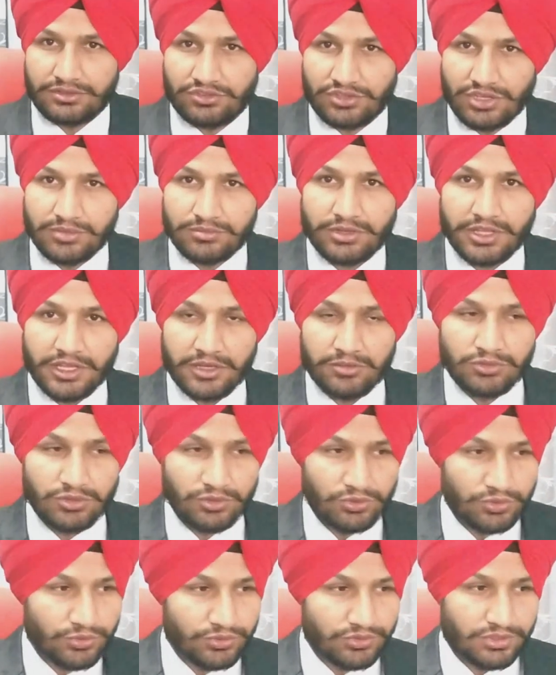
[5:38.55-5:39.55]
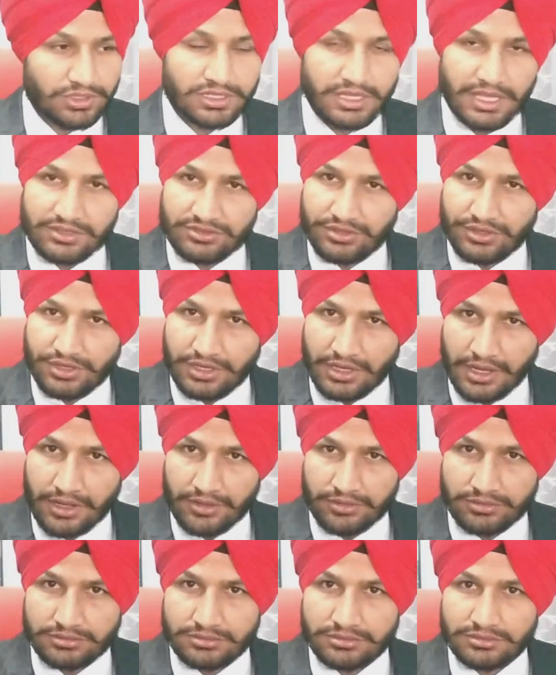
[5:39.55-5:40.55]
Sometimes you use it as a
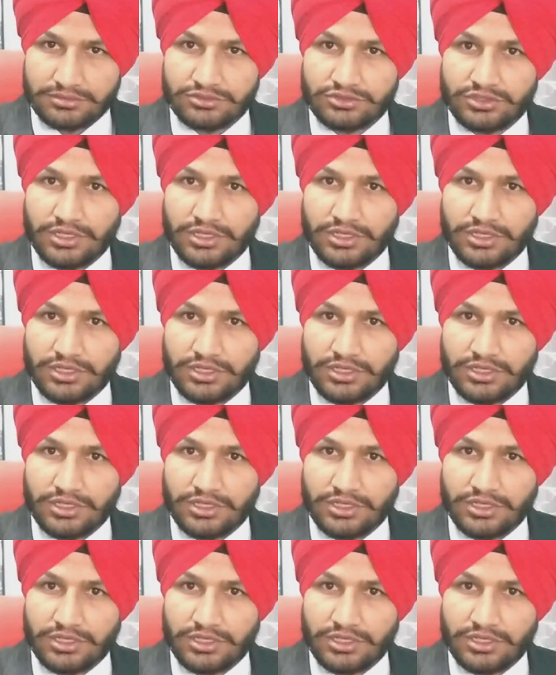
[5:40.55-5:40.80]
noun,